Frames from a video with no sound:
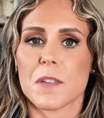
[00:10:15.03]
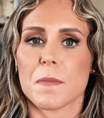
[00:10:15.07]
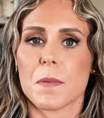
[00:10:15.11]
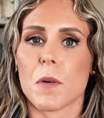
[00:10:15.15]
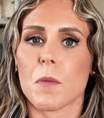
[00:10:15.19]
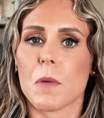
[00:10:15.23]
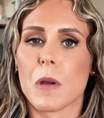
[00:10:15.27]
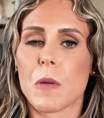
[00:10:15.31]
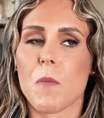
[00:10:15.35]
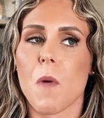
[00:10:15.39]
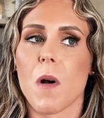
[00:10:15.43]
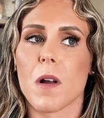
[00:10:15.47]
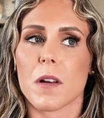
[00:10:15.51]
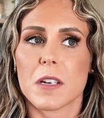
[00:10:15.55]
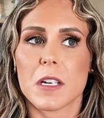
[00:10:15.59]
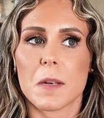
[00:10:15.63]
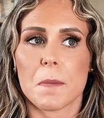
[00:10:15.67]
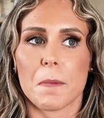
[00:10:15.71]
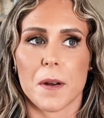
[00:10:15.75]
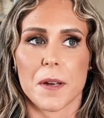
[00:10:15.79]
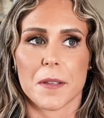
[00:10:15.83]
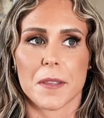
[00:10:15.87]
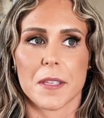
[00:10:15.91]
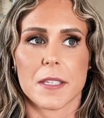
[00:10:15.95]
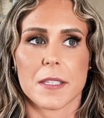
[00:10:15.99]
but we wanted to
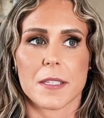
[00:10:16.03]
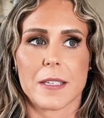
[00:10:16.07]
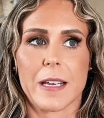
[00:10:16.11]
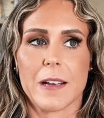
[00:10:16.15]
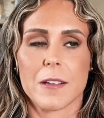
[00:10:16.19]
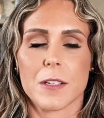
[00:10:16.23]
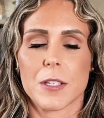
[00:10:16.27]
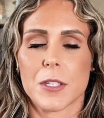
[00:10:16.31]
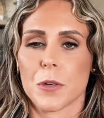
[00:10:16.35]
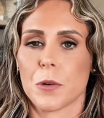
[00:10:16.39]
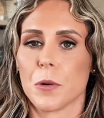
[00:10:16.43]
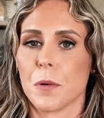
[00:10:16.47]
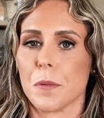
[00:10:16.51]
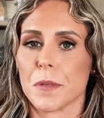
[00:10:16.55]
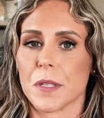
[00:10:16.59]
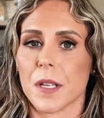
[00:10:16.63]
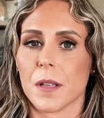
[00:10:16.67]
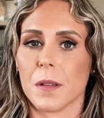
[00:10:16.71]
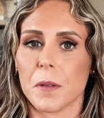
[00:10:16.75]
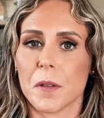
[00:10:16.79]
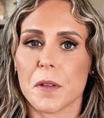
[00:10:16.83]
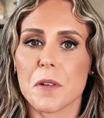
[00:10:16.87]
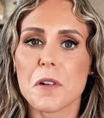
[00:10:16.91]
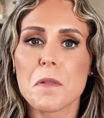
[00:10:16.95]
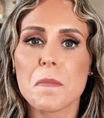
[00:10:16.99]
break this down so it was a
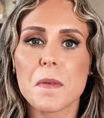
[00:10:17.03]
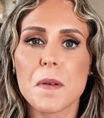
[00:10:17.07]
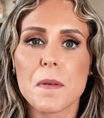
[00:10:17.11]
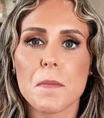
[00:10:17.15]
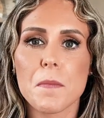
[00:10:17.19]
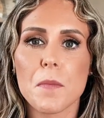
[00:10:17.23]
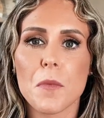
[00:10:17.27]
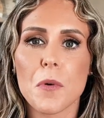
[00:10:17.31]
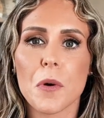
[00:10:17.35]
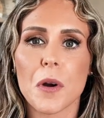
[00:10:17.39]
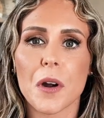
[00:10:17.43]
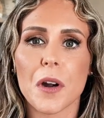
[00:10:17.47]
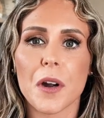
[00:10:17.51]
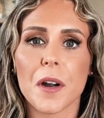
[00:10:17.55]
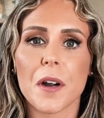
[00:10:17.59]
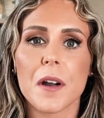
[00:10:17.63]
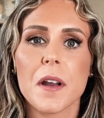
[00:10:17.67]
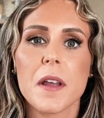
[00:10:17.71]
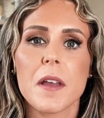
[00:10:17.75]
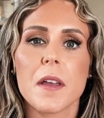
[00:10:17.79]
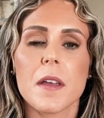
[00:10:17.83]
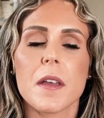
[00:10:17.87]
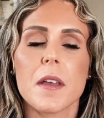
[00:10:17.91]
little bit more,